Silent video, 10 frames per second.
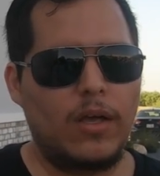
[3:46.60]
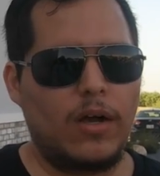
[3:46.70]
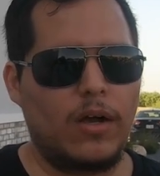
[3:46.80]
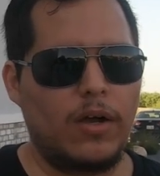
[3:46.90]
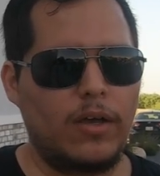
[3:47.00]

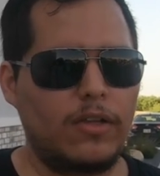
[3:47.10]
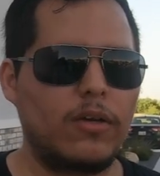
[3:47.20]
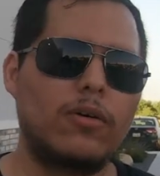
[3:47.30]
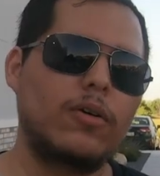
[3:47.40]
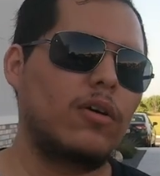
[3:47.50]
and
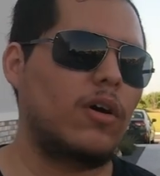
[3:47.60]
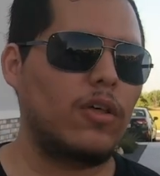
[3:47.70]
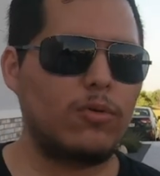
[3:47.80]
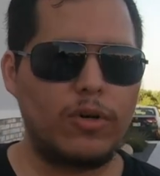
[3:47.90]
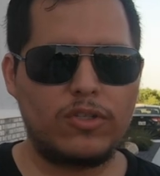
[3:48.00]
then going
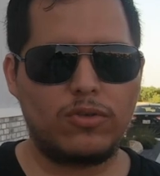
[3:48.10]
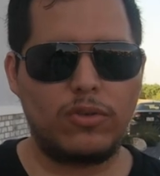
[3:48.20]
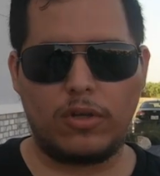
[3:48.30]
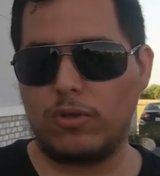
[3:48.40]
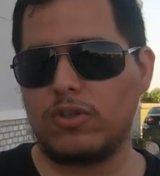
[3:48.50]
all the way to
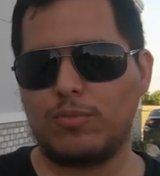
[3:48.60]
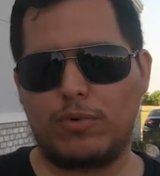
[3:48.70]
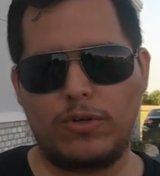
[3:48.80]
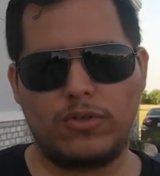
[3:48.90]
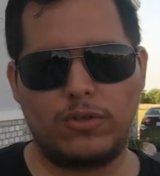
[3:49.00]
the closest
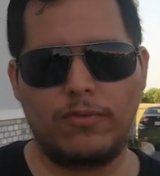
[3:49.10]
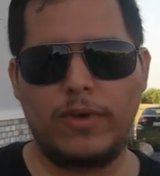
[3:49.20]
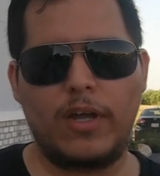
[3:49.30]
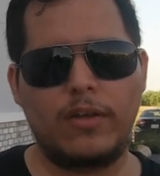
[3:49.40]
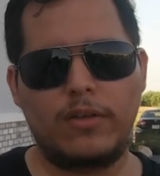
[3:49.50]
port to the
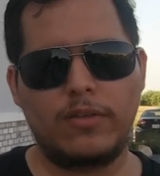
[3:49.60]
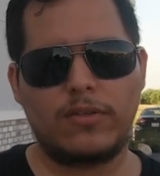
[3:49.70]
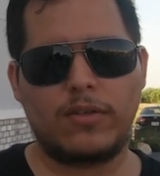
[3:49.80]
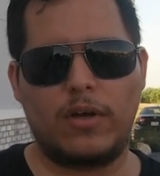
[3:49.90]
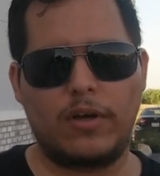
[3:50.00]
valley
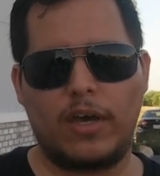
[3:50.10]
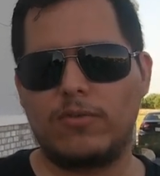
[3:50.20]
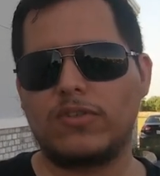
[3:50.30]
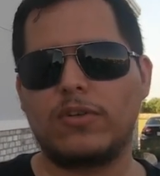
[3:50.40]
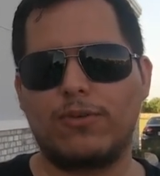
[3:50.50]
is
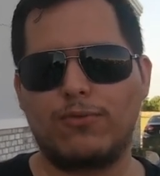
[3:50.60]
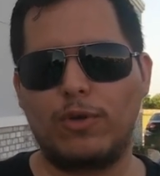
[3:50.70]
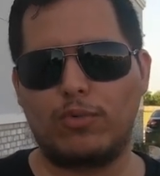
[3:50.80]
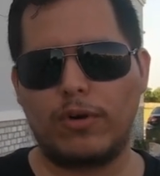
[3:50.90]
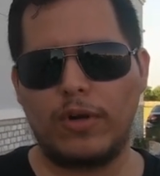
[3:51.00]
Galveston or
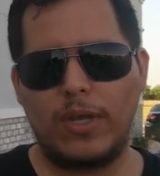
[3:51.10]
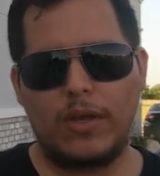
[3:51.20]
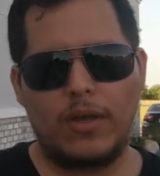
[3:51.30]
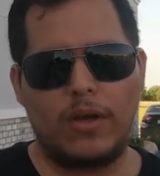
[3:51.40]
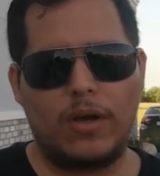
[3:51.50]
Freeport.
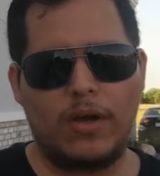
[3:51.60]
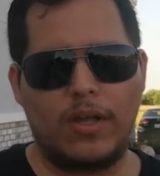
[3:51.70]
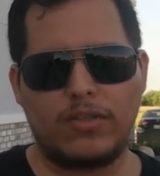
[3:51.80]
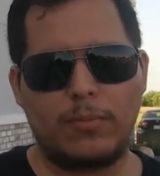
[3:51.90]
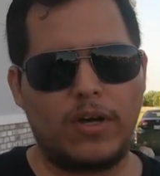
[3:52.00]

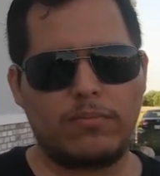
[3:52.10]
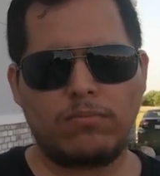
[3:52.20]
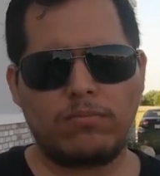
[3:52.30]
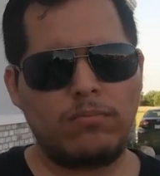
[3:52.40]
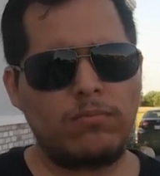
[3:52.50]
That's
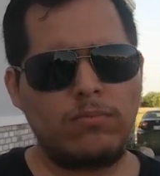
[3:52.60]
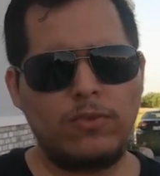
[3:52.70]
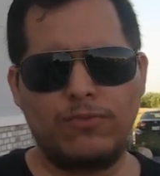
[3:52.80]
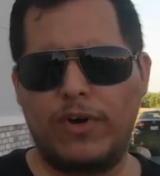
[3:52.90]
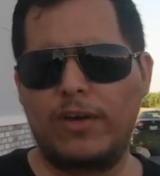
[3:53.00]

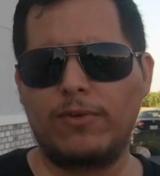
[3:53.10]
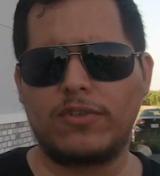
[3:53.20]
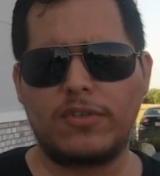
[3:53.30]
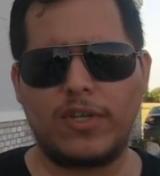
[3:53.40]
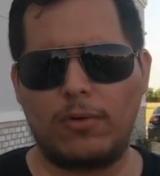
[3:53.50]
about 5 or
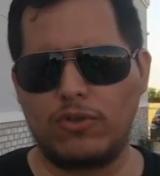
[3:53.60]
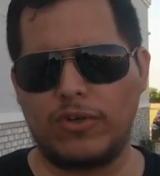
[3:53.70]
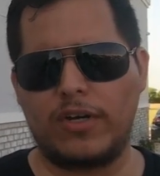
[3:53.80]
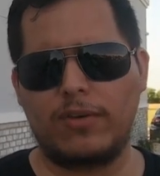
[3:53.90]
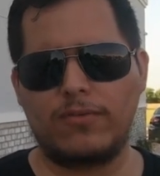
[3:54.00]
6 hour
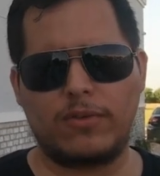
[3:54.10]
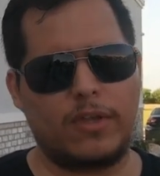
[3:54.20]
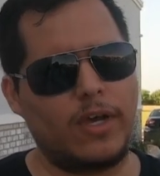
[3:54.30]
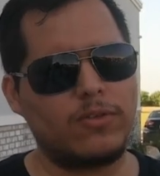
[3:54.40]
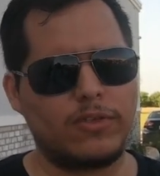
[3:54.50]
drive,
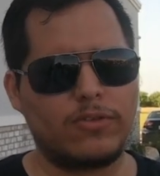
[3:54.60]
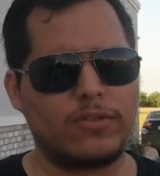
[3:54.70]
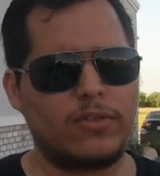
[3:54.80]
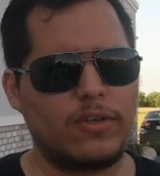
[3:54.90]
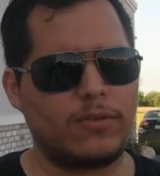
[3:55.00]
so that was
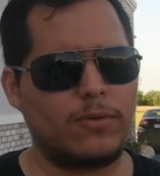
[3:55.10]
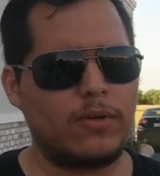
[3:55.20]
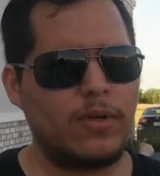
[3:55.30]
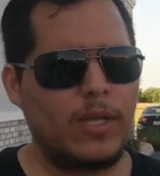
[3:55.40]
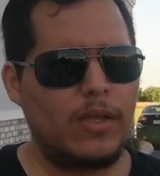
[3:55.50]
interesting as well.